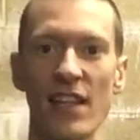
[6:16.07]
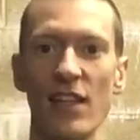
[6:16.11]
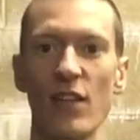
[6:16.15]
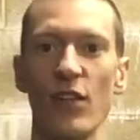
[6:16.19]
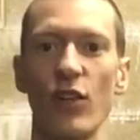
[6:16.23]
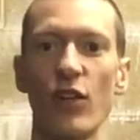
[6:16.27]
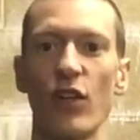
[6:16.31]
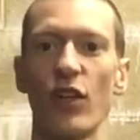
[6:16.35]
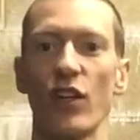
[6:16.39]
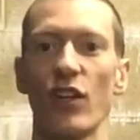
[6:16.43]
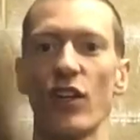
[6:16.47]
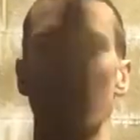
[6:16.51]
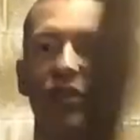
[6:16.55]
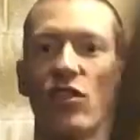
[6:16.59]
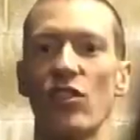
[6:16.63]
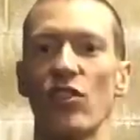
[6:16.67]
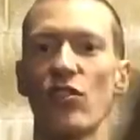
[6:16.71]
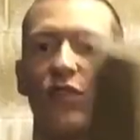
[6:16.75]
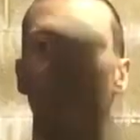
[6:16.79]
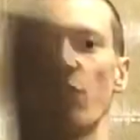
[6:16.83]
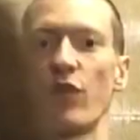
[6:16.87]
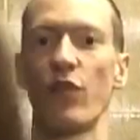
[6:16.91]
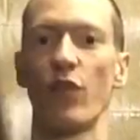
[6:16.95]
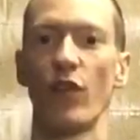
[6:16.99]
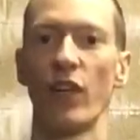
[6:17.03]
you're going to just
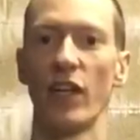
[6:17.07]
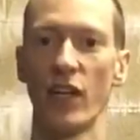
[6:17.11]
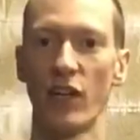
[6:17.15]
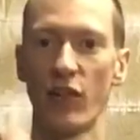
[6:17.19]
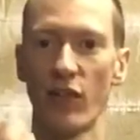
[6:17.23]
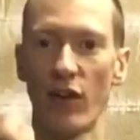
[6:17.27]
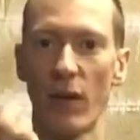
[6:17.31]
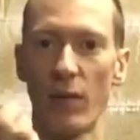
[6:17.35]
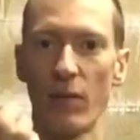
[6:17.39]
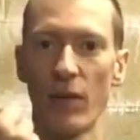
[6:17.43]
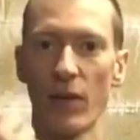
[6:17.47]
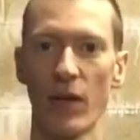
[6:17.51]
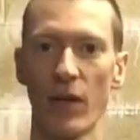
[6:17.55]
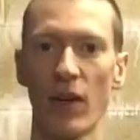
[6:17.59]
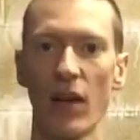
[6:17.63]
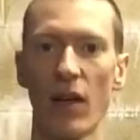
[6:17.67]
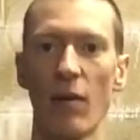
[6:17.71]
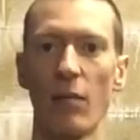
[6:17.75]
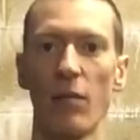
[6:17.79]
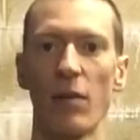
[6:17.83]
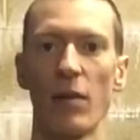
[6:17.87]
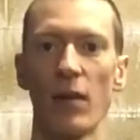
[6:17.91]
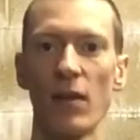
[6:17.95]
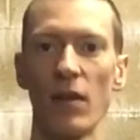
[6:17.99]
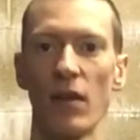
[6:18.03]
fully grip the
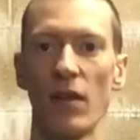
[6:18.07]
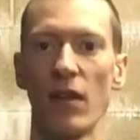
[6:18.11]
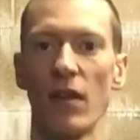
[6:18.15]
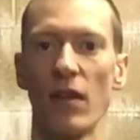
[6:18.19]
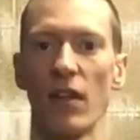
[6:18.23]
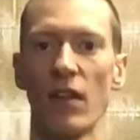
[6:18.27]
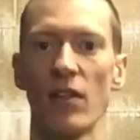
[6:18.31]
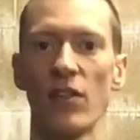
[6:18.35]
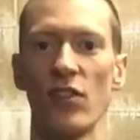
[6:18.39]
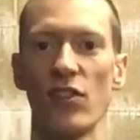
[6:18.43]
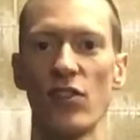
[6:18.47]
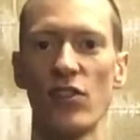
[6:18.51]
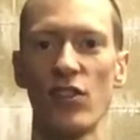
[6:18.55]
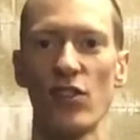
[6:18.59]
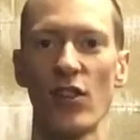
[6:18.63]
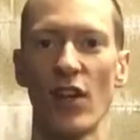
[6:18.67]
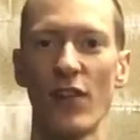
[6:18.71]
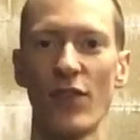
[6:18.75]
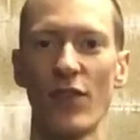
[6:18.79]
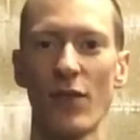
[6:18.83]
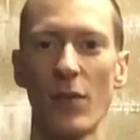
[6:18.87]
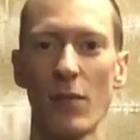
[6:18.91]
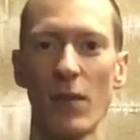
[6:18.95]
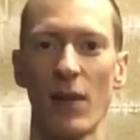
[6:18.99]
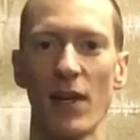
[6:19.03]
club, just so you have
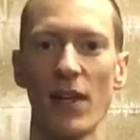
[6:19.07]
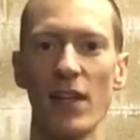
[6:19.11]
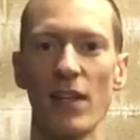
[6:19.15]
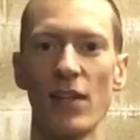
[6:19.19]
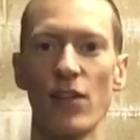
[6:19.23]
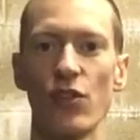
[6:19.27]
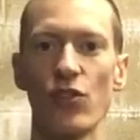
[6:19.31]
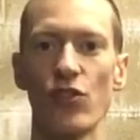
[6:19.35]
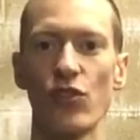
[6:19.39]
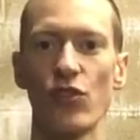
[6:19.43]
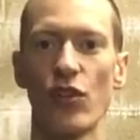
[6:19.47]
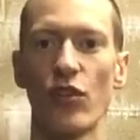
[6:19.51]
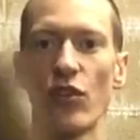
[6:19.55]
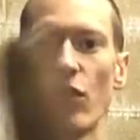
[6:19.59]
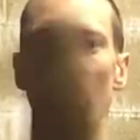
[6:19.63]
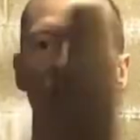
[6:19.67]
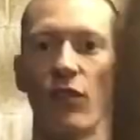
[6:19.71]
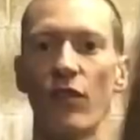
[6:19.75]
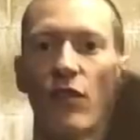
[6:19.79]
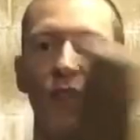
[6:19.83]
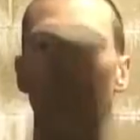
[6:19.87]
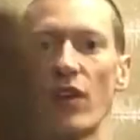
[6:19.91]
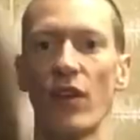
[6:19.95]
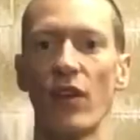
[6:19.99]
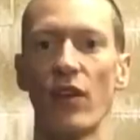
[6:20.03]
complete control
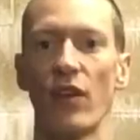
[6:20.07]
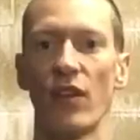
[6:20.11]
over it.